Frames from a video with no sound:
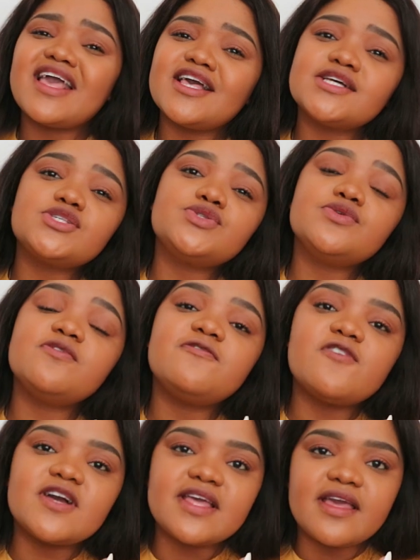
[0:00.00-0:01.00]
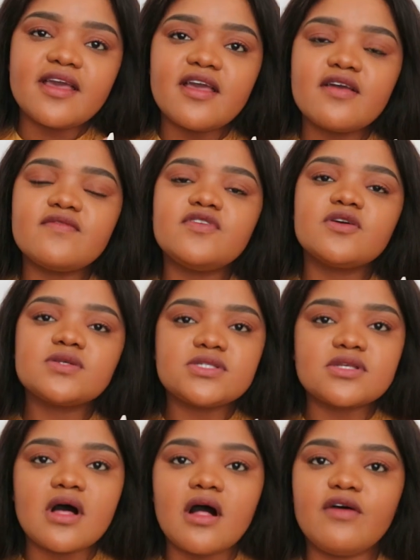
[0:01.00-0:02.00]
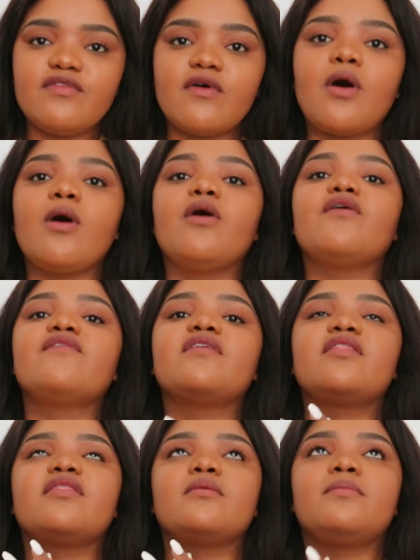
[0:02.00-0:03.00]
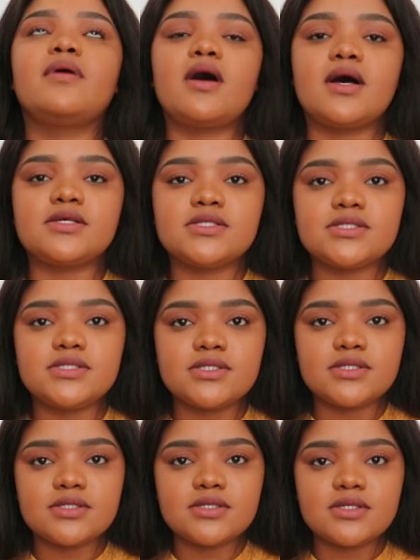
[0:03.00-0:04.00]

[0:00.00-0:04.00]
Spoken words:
is to forgive yourself of the past.